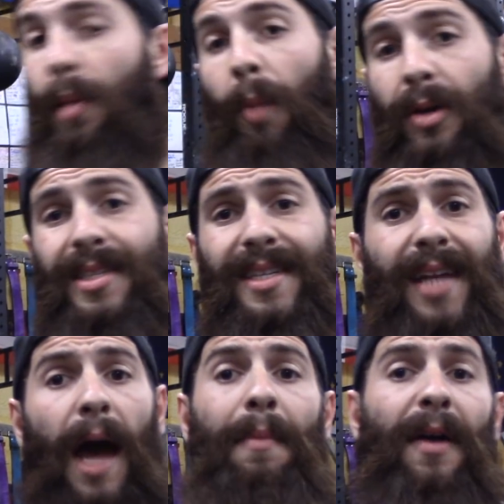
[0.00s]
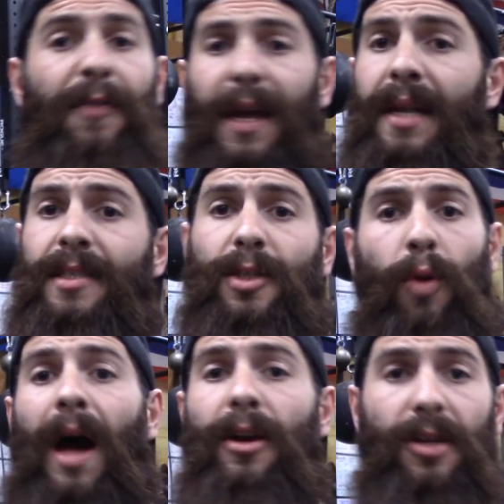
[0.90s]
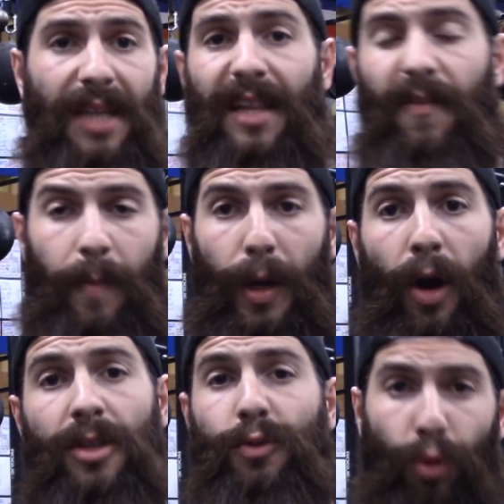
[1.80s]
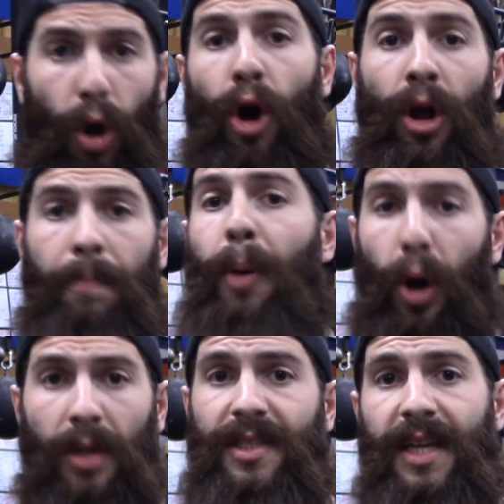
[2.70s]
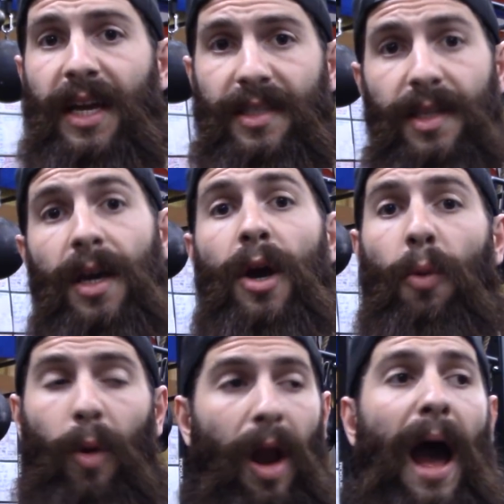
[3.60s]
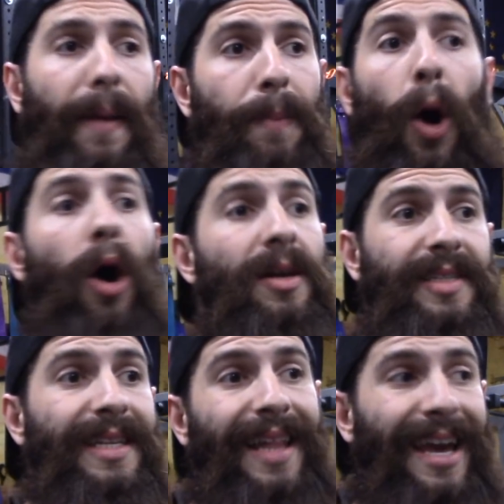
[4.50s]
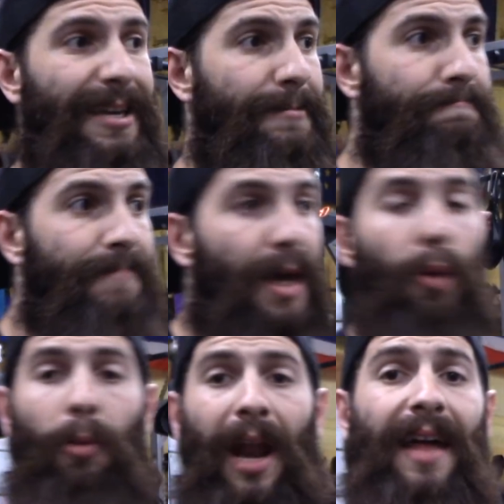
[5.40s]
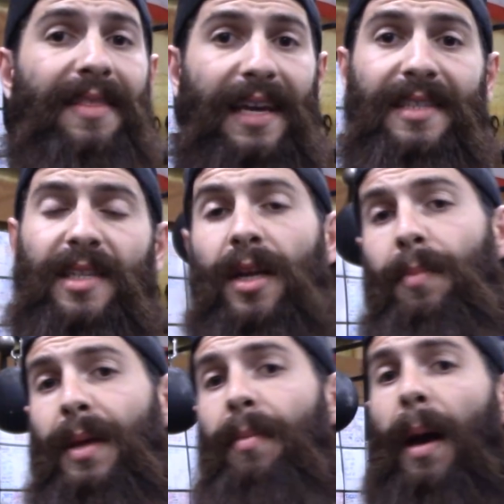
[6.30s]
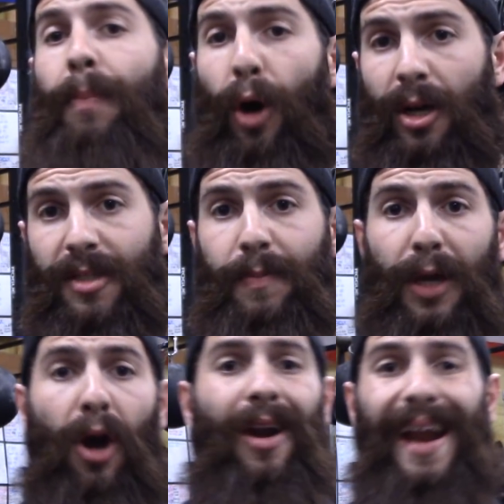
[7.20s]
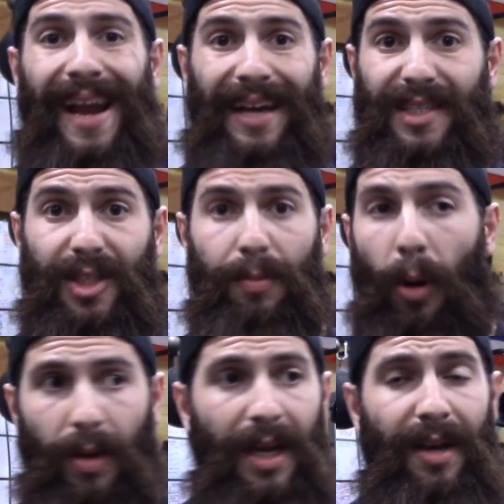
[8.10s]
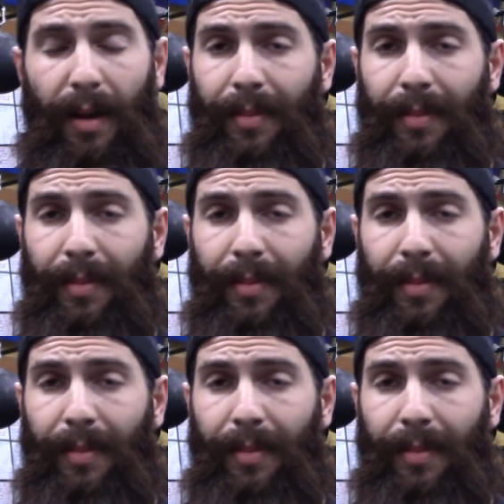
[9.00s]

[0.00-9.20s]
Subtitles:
Most of the time I've hit squat or deadlift PRs were on pause days, where I pause at like what I think is going to be my pause PR and I smoke it.